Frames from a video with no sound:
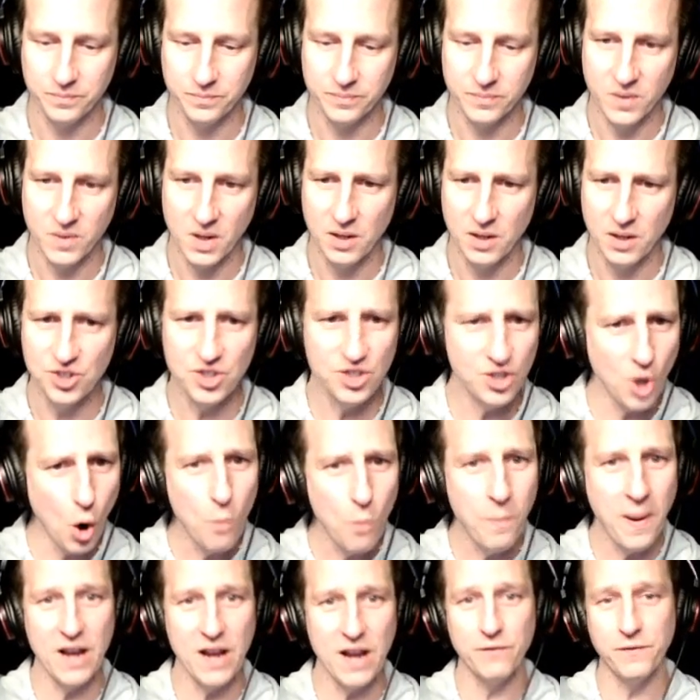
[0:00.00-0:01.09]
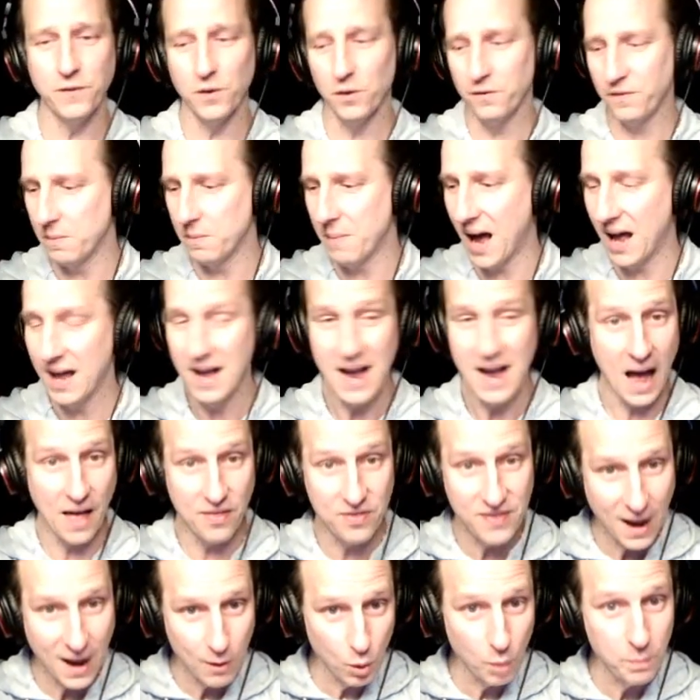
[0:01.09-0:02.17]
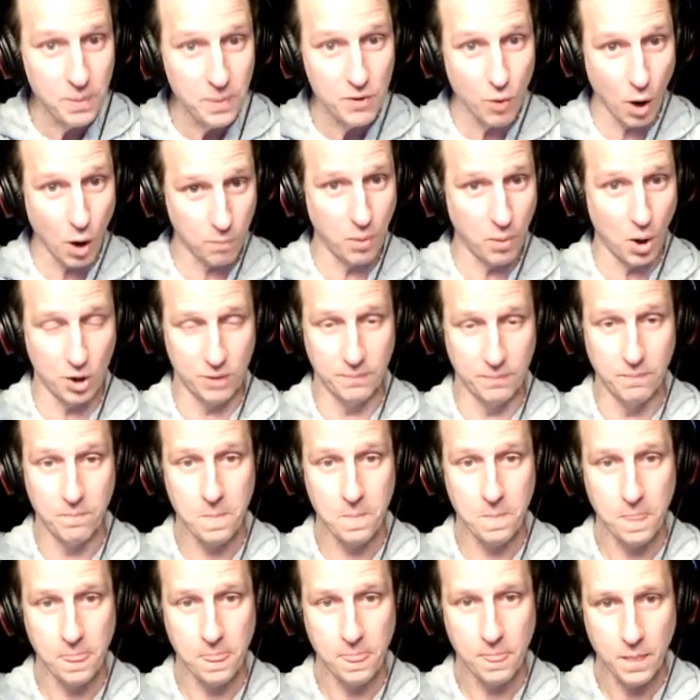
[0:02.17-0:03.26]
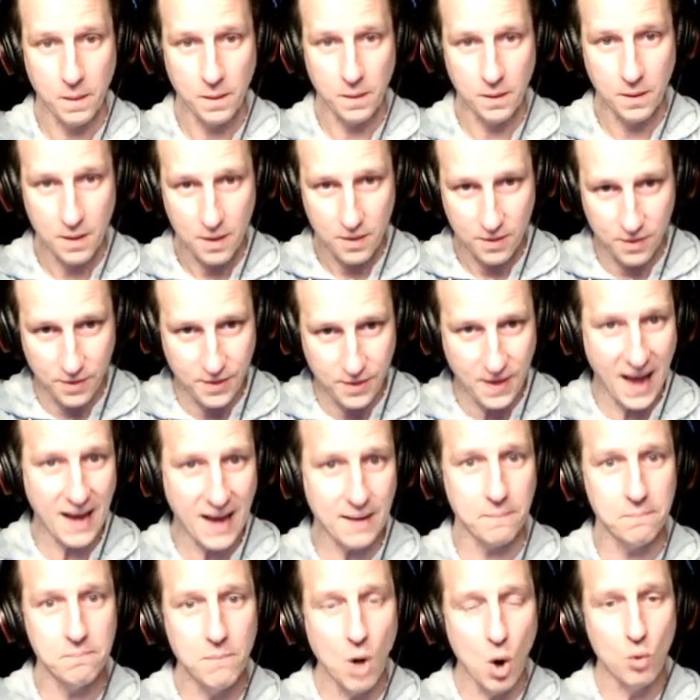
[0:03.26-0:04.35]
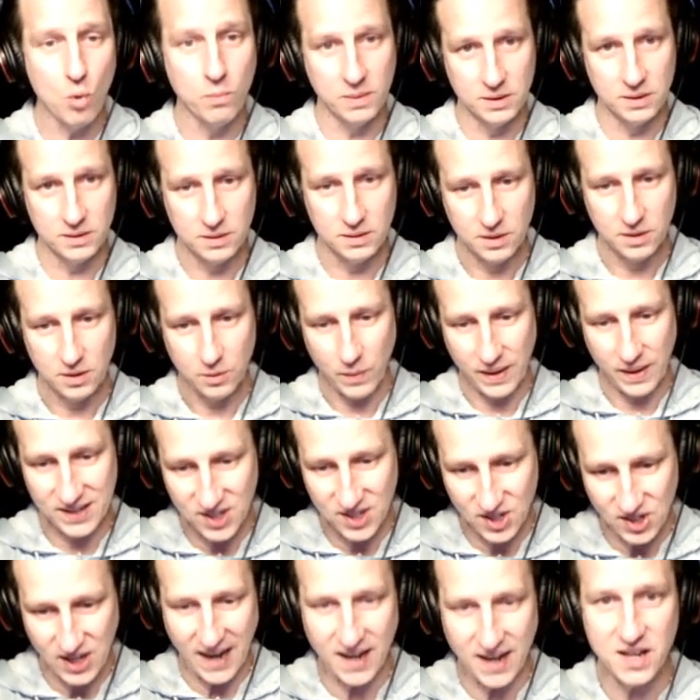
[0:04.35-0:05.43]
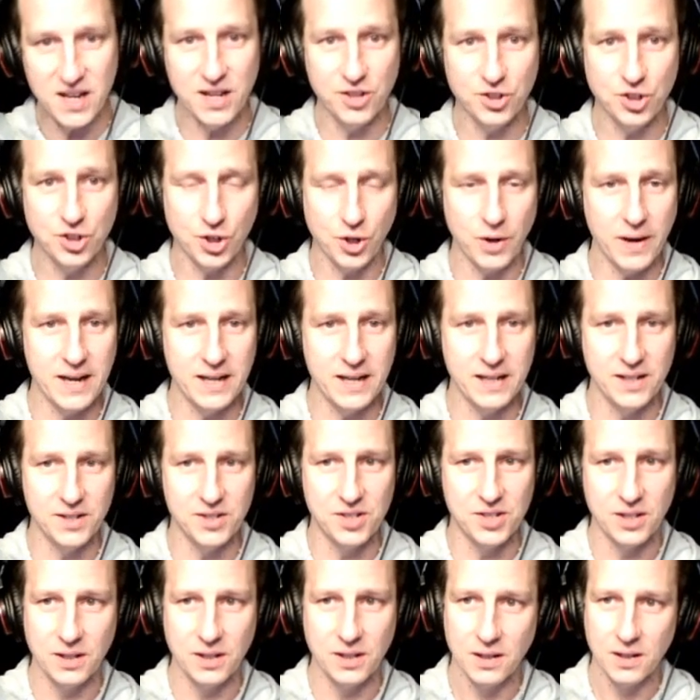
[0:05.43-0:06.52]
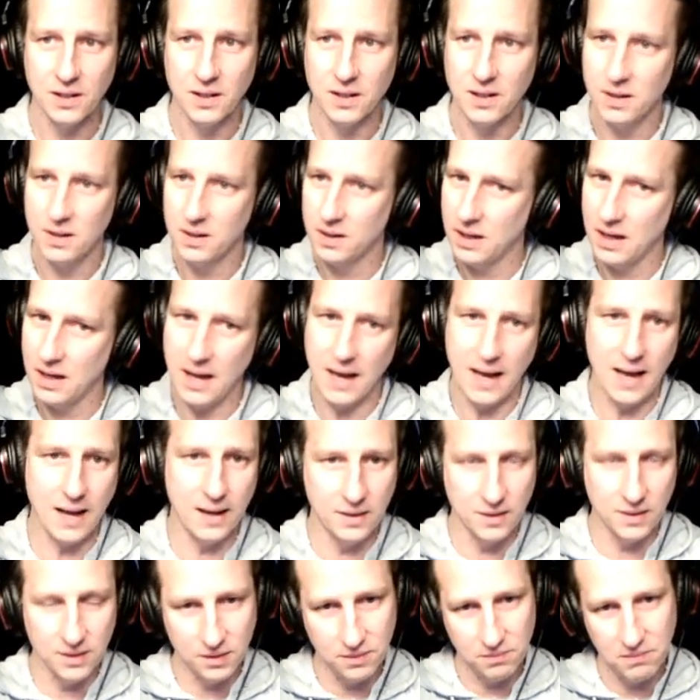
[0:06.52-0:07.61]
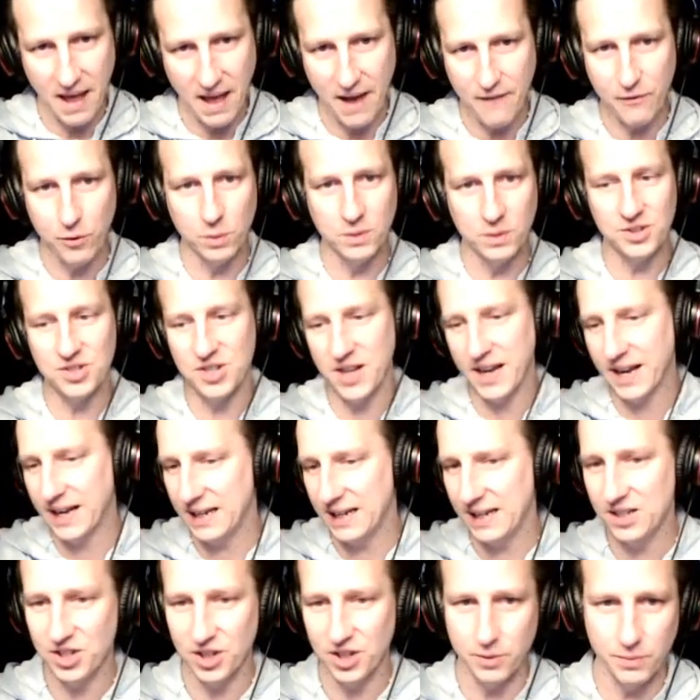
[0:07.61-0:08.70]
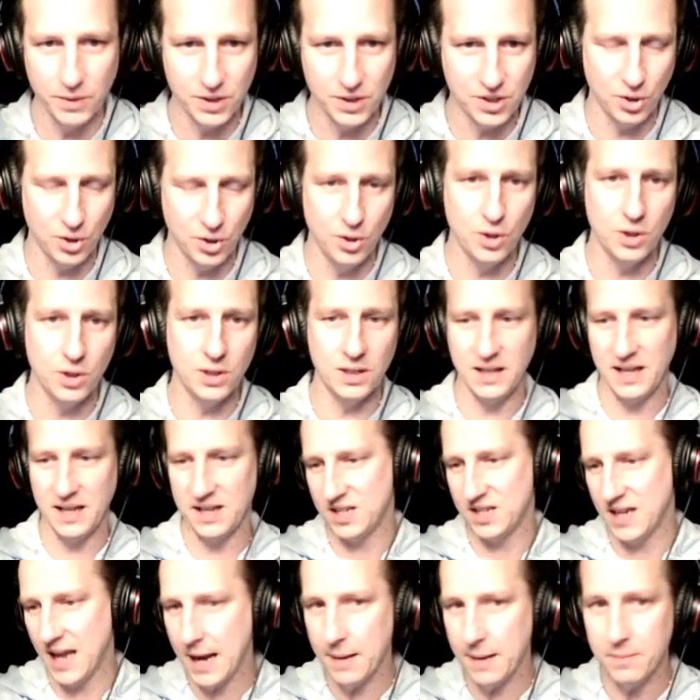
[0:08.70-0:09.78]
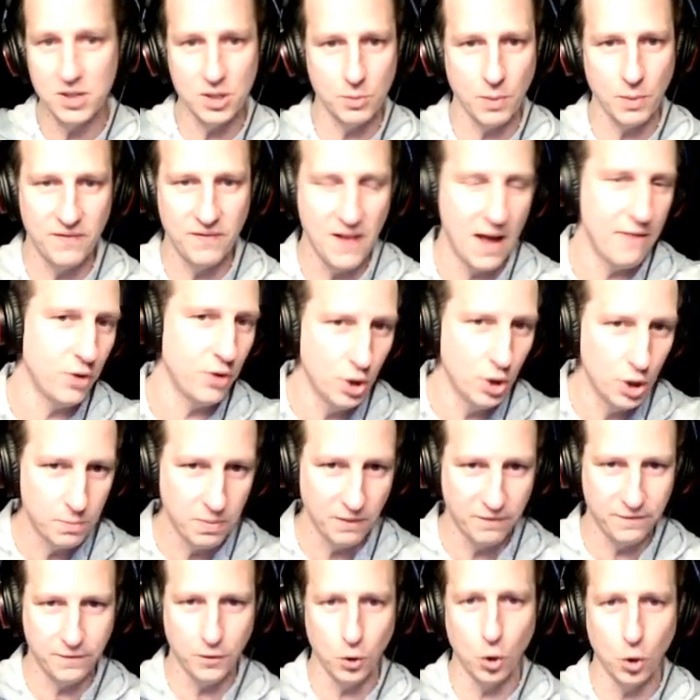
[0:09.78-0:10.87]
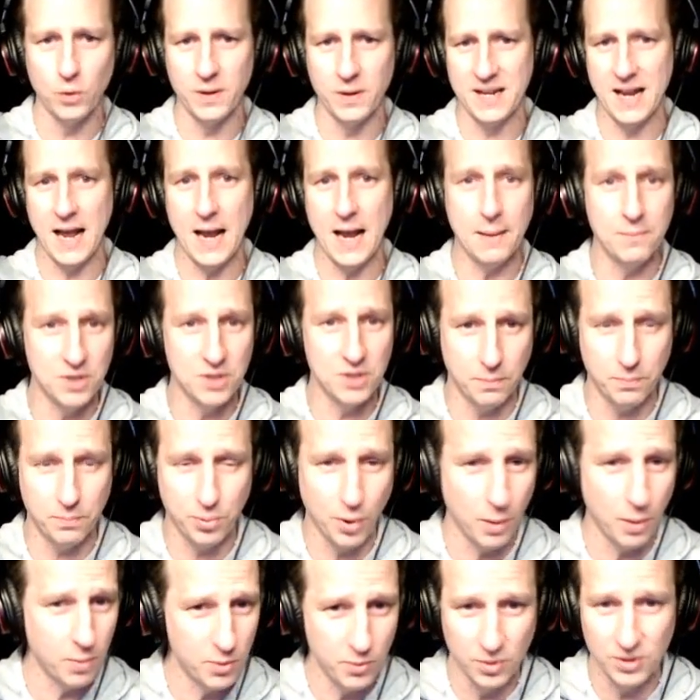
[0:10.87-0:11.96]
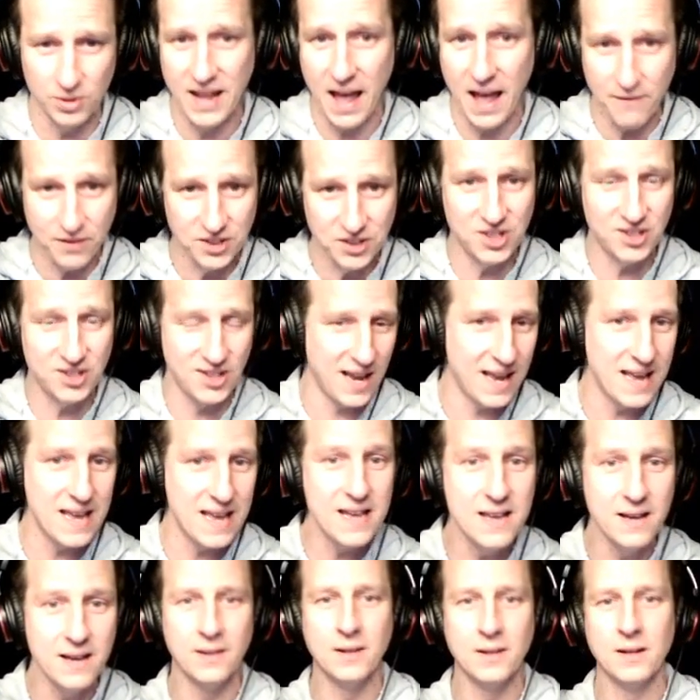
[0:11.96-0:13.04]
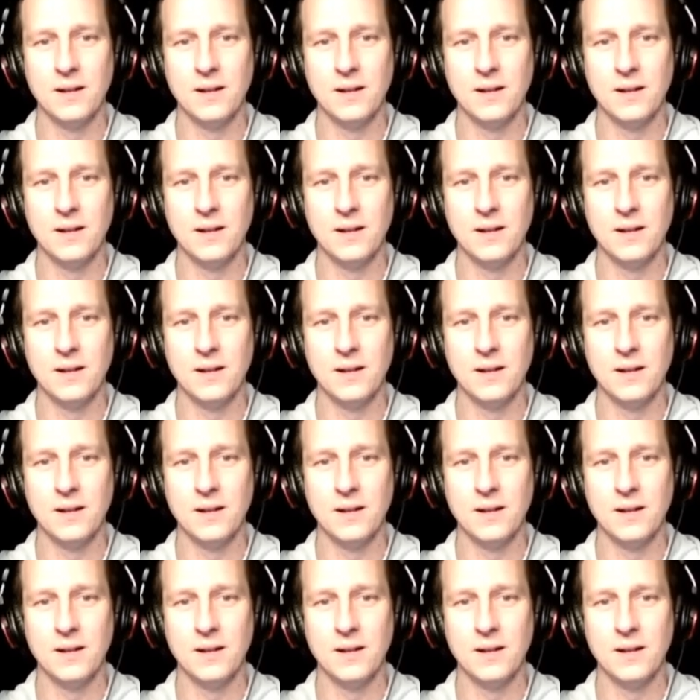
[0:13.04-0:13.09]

So painful for the Marlins. And that will be rock bottom. That moment when Sandy is traded and everyone's digging into the return, and there's names that we've never heard before and names that probably we'll never see,